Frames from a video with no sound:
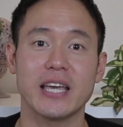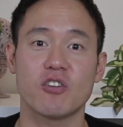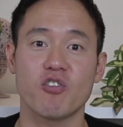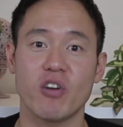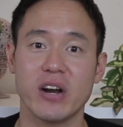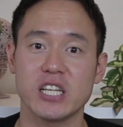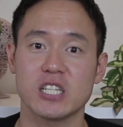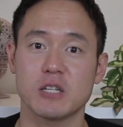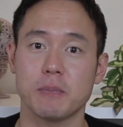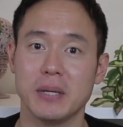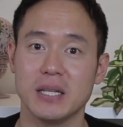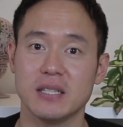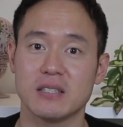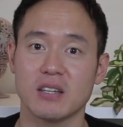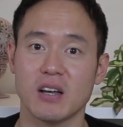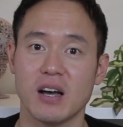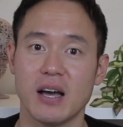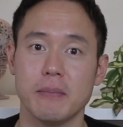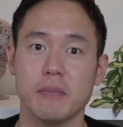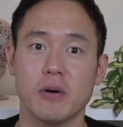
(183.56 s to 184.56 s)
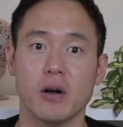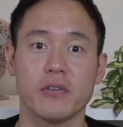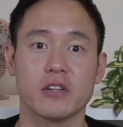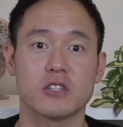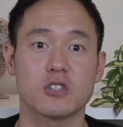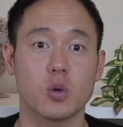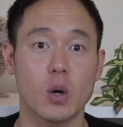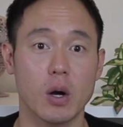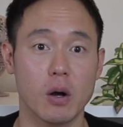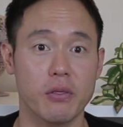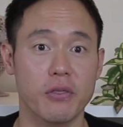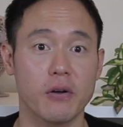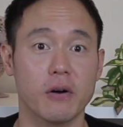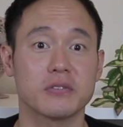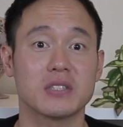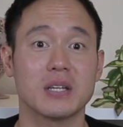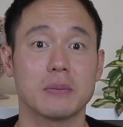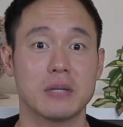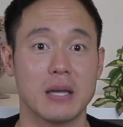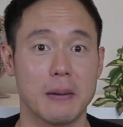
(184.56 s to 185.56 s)
Greenwich Mean Time on the 12th of
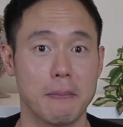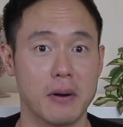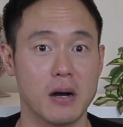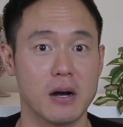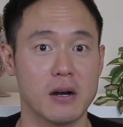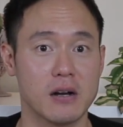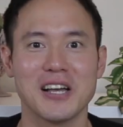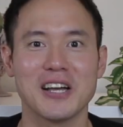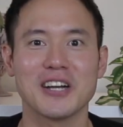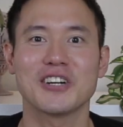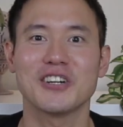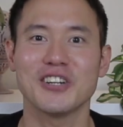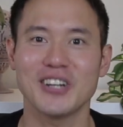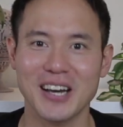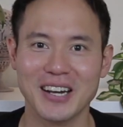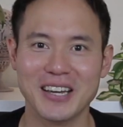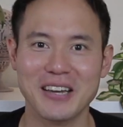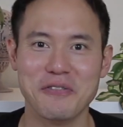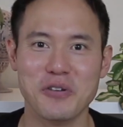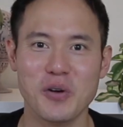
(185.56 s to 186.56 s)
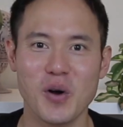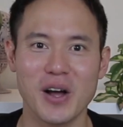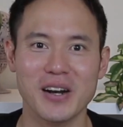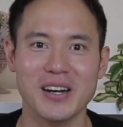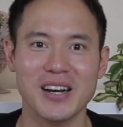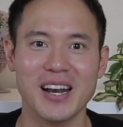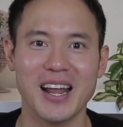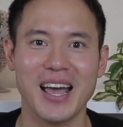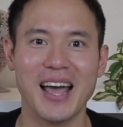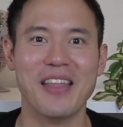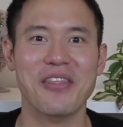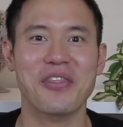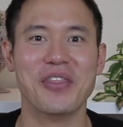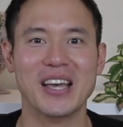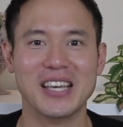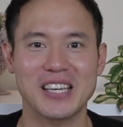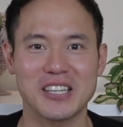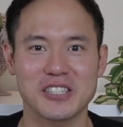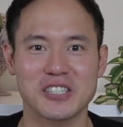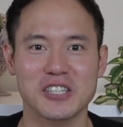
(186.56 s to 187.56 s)
September. Good luck everyone, and
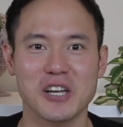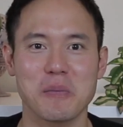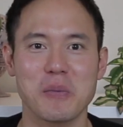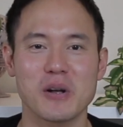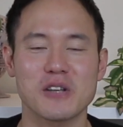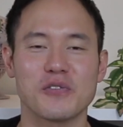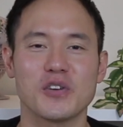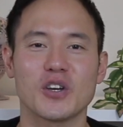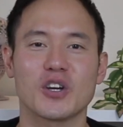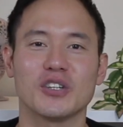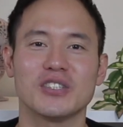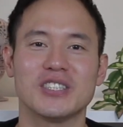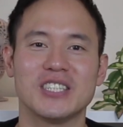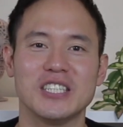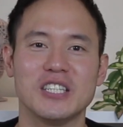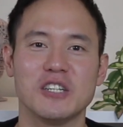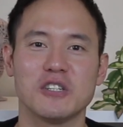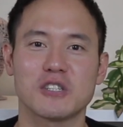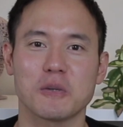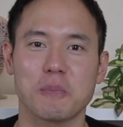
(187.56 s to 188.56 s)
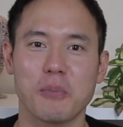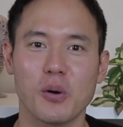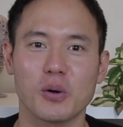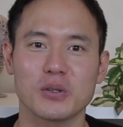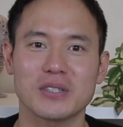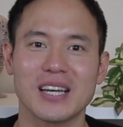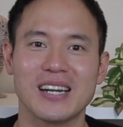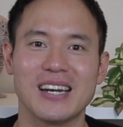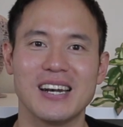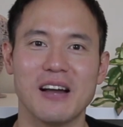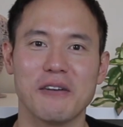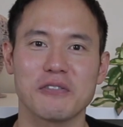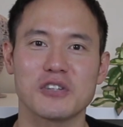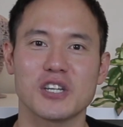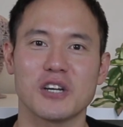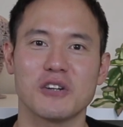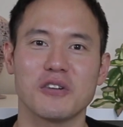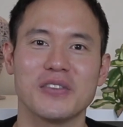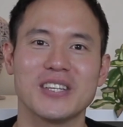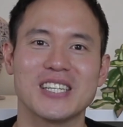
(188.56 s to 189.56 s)
thank you so much for your continued support and love
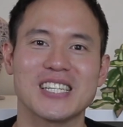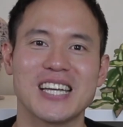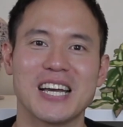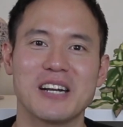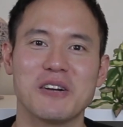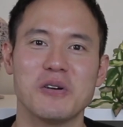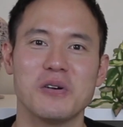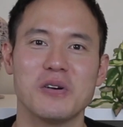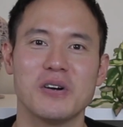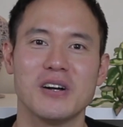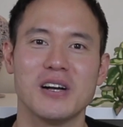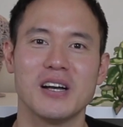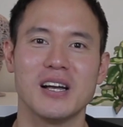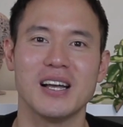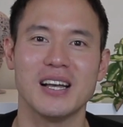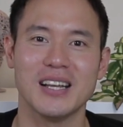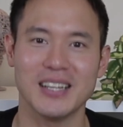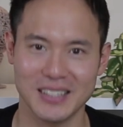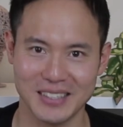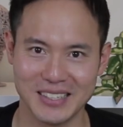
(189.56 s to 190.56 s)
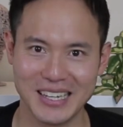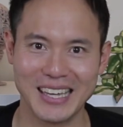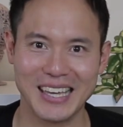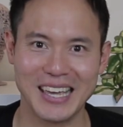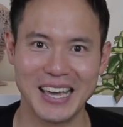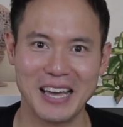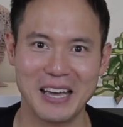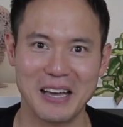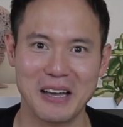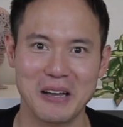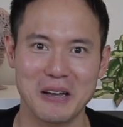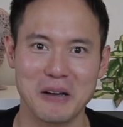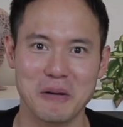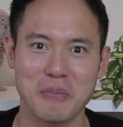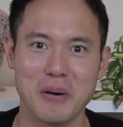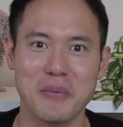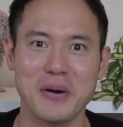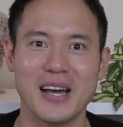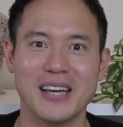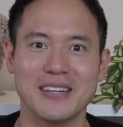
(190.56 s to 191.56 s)
shown on this channel. Take care.
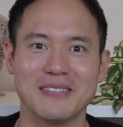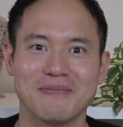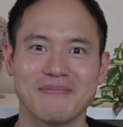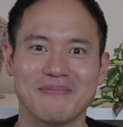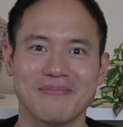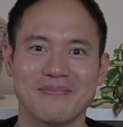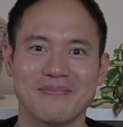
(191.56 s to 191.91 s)
Bye bye.